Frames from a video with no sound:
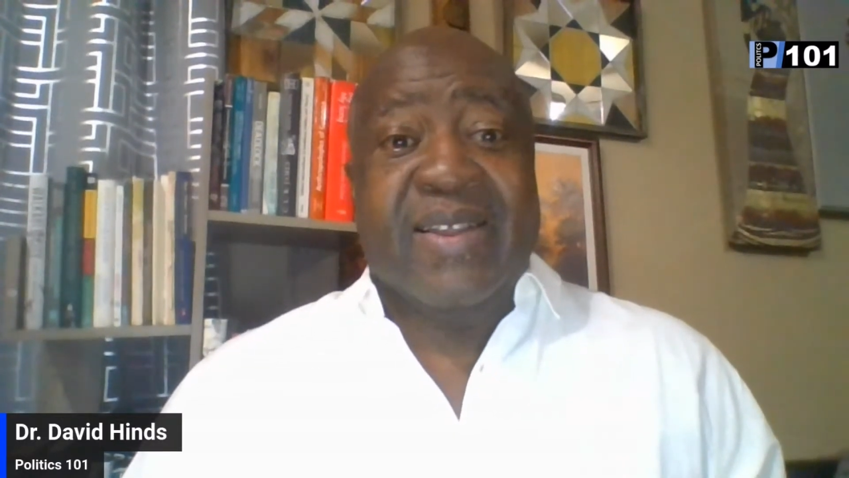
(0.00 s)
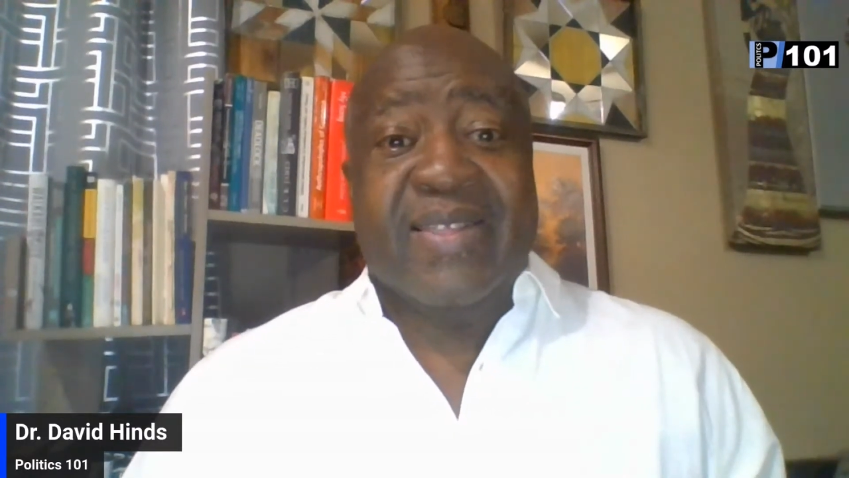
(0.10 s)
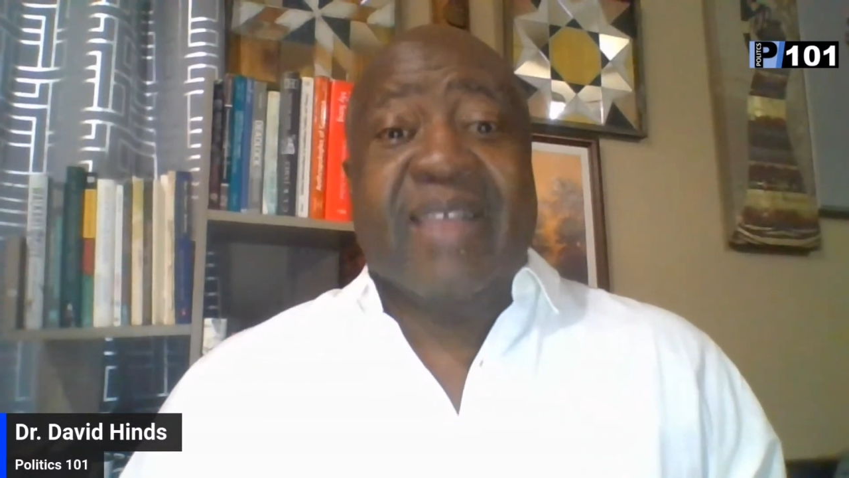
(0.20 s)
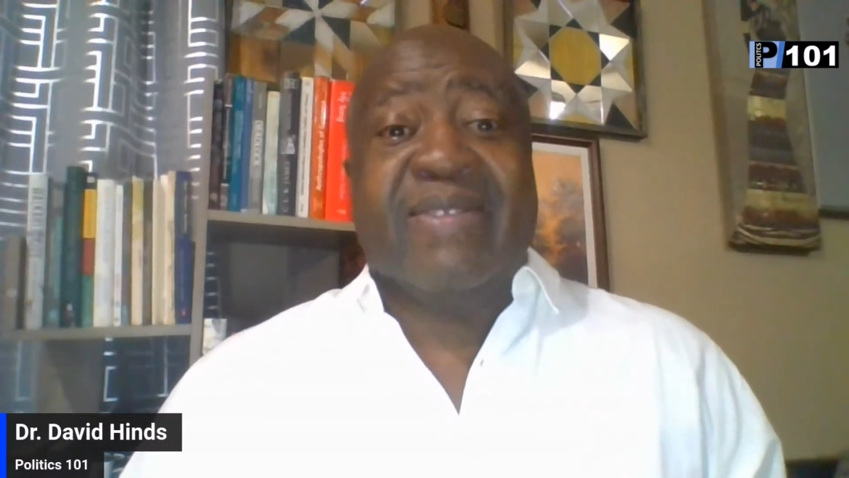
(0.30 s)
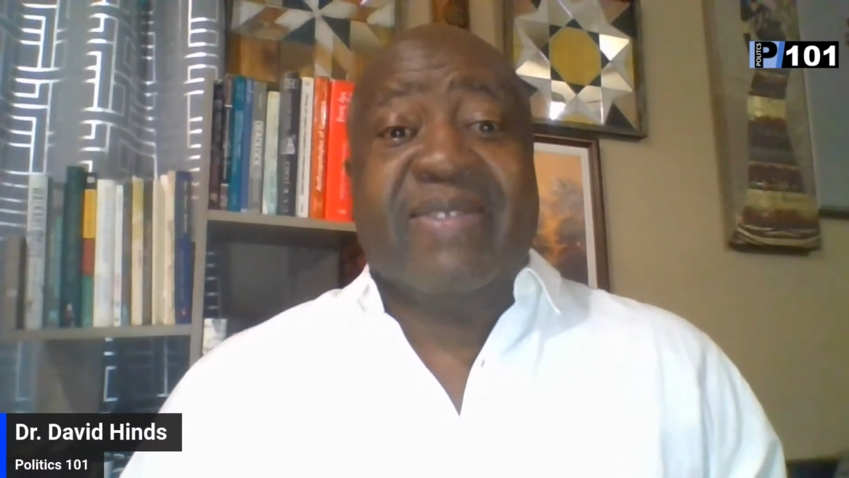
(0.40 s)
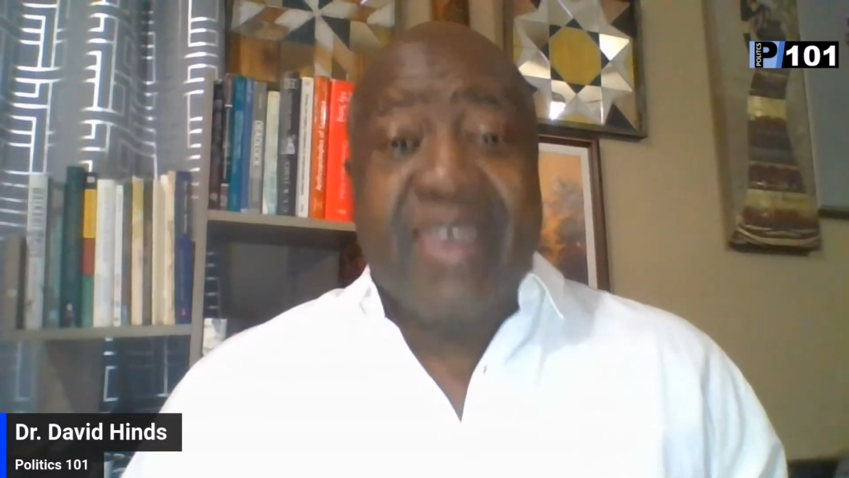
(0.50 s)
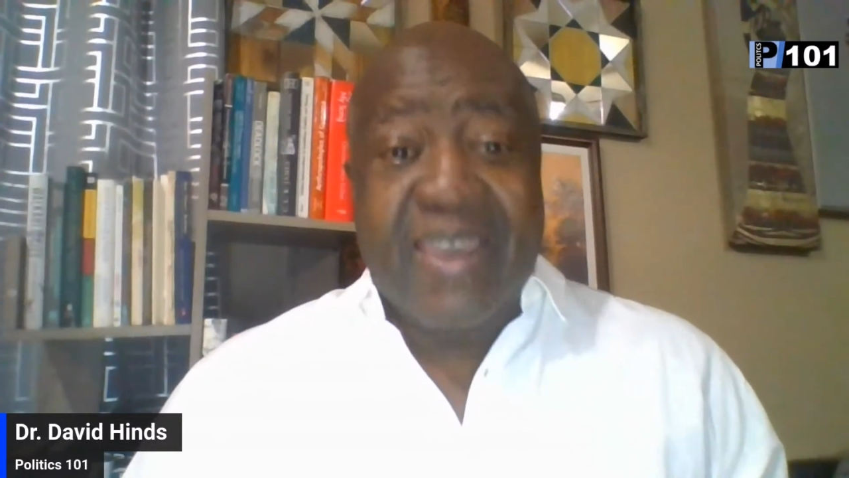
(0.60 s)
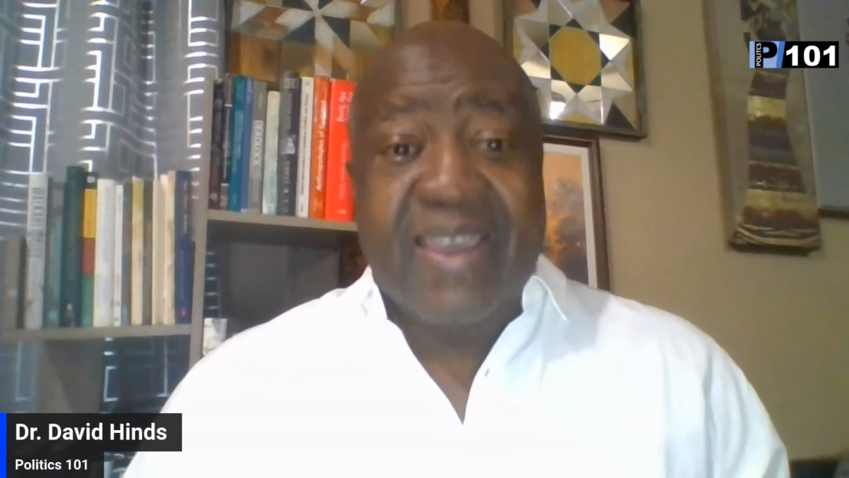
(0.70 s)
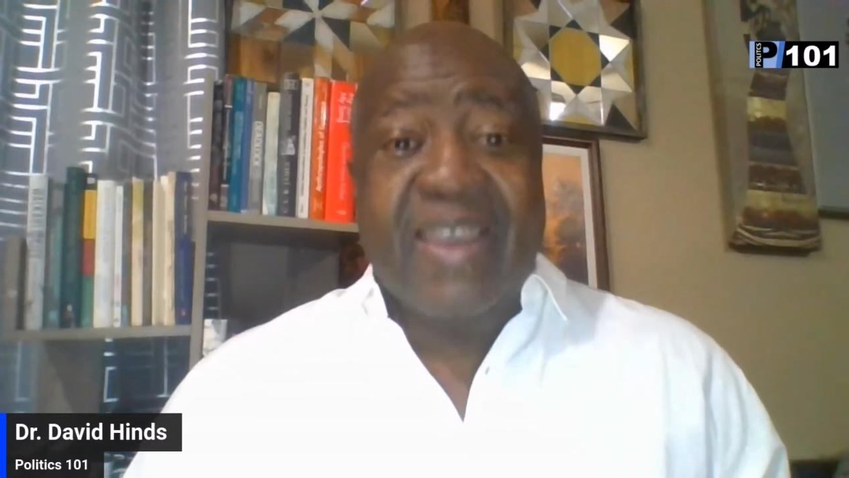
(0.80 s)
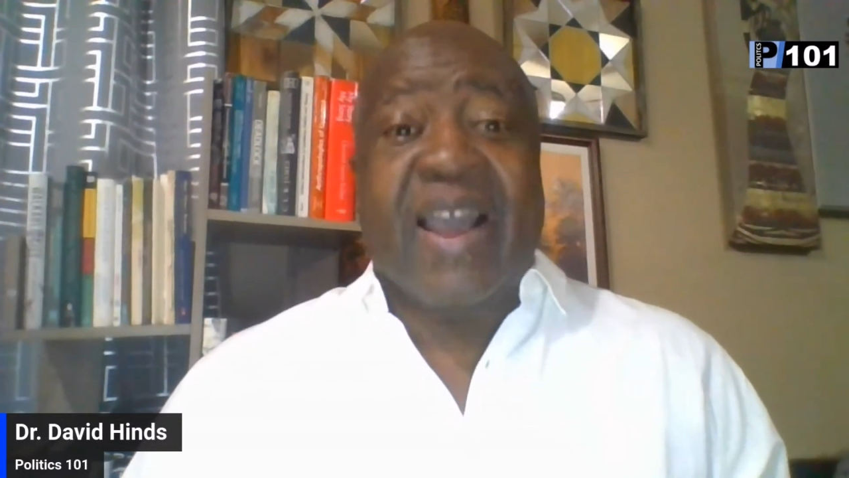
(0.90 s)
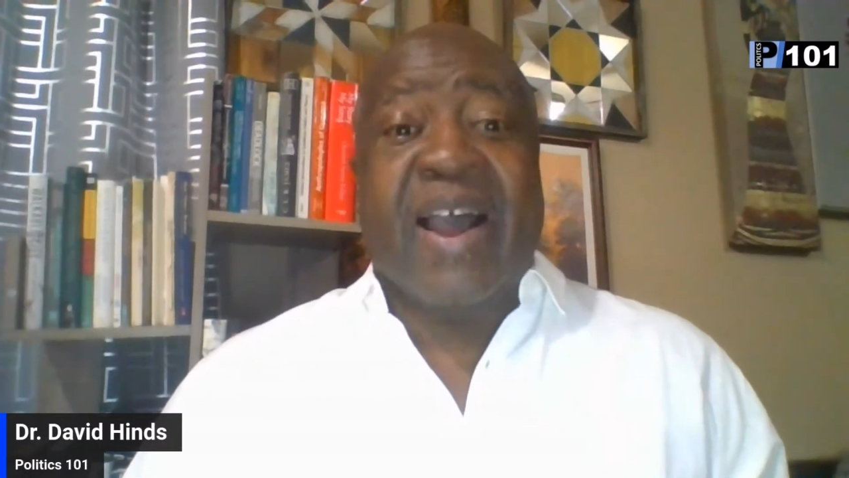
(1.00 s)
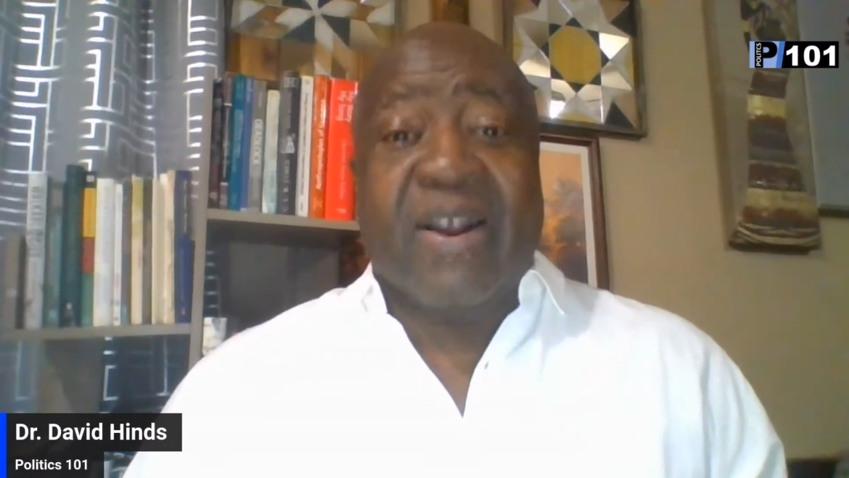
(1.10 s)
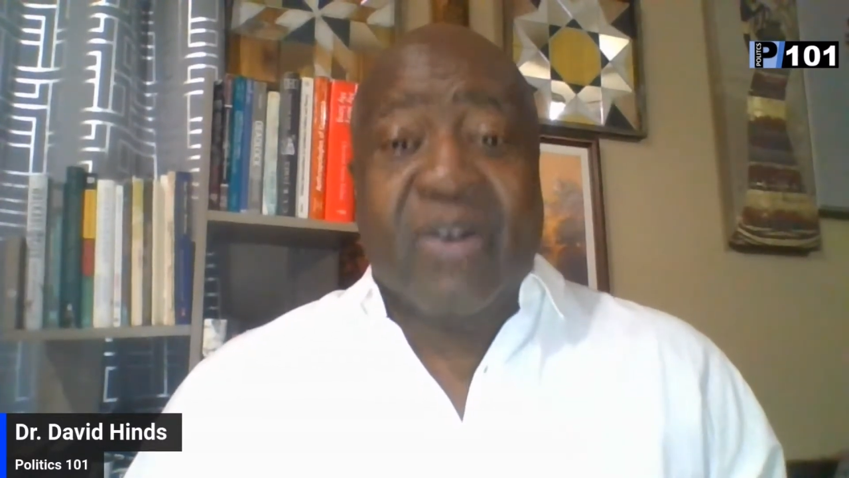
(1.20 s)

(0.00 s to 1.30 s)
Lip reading: that they are